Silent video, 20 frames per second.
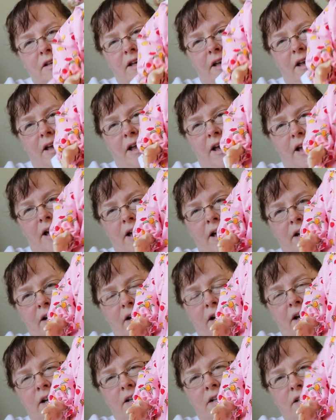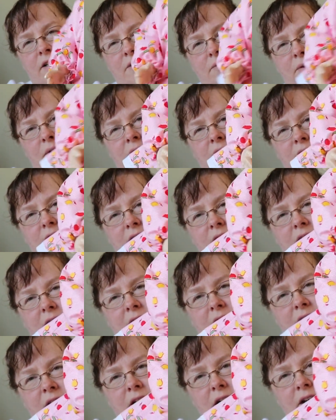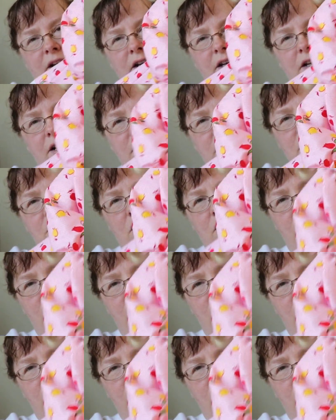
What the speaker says: and I just wanted to kind of show